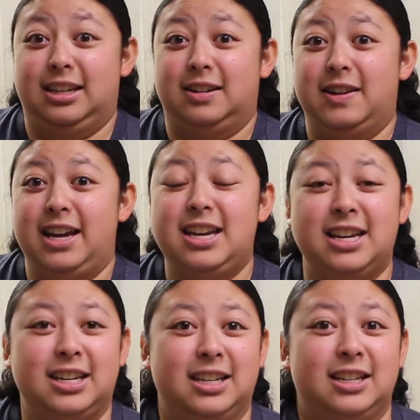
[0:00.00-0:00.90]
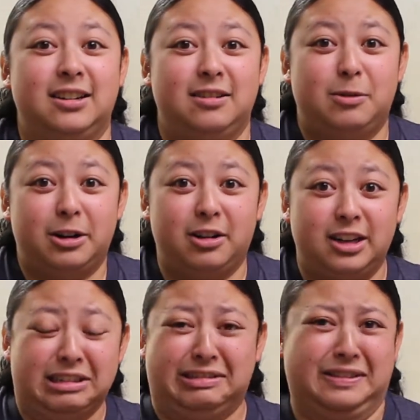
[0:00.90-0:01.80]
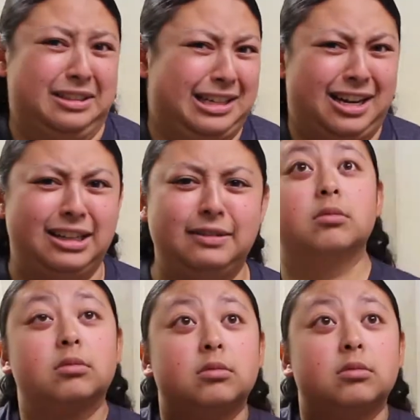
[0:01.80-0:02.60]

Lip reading: Okay, one crossover, kind of.